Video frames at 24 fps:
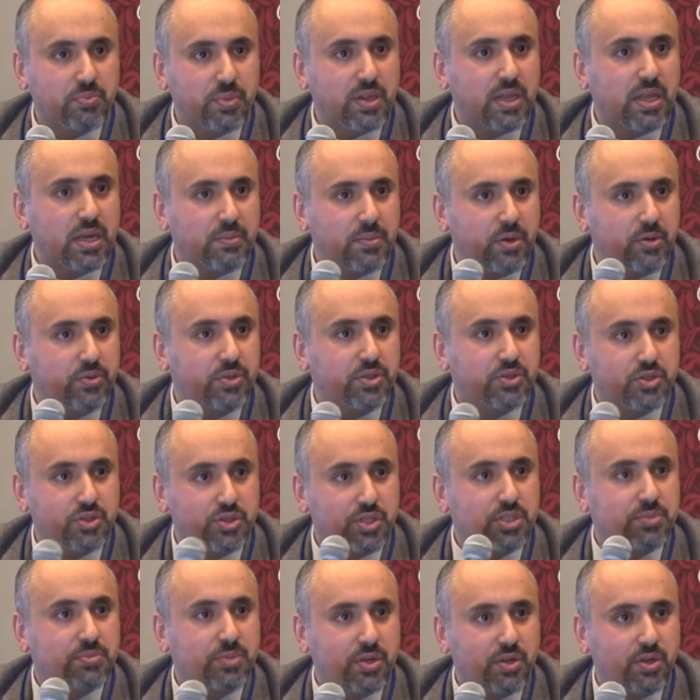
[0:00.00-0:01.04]
lot of my research
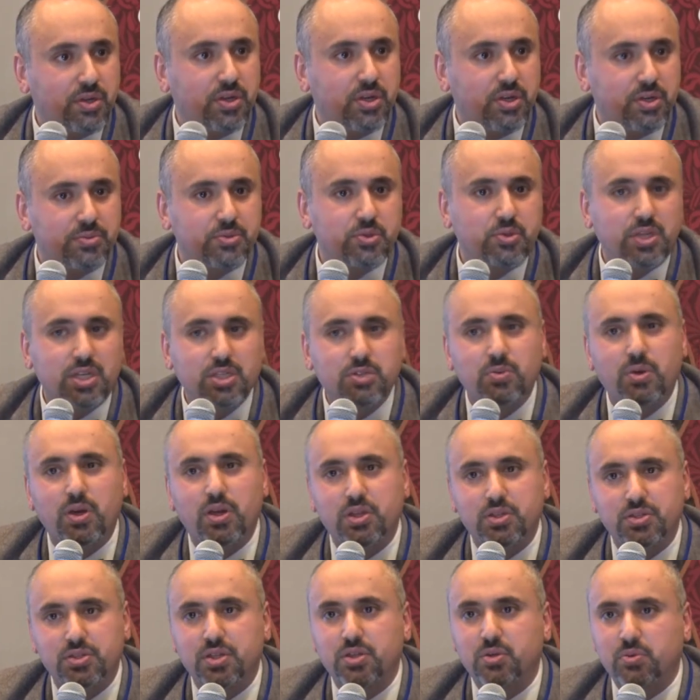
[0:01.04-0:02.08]
has been on Arabs. So that's why
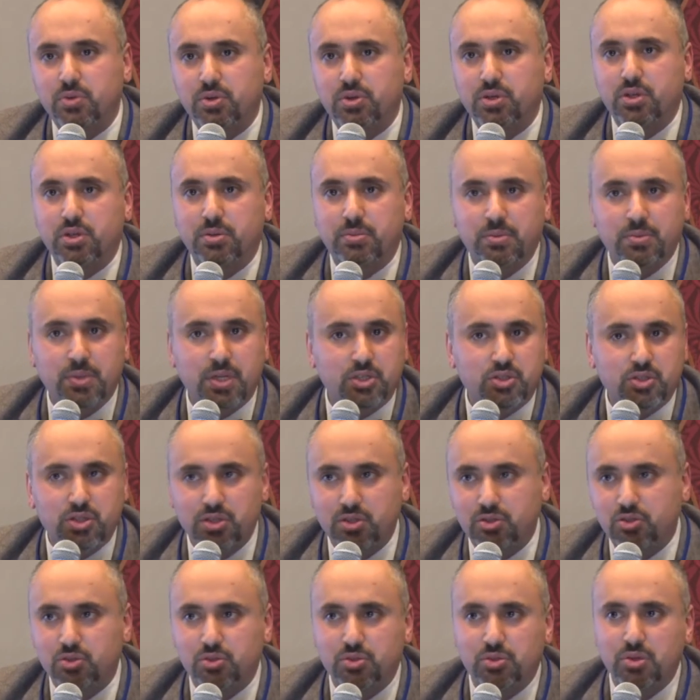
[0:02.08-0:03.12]
I say the word Arab. I'm not
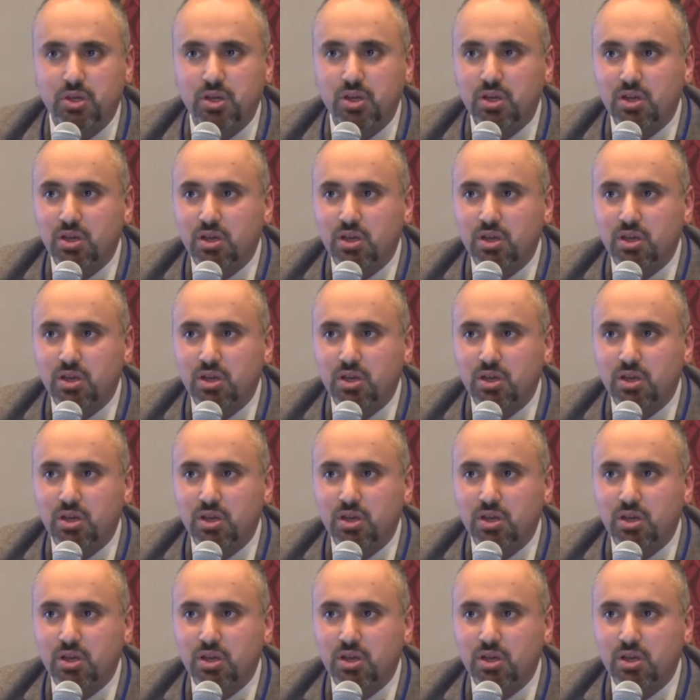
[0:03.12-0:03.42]
trying to